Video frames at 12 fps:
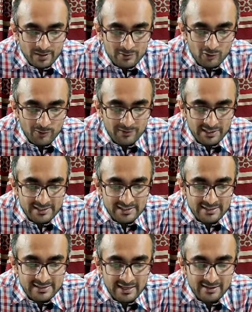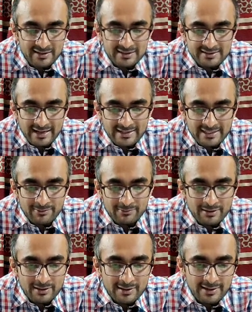So if TCA cycle is active,
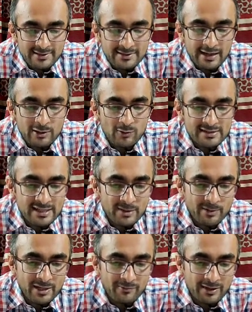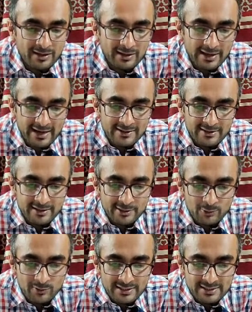acetyl coenzyme A will enter
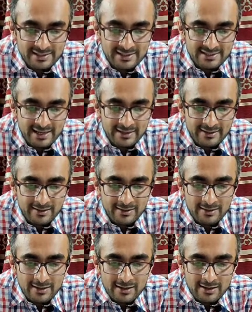into TCA cycle,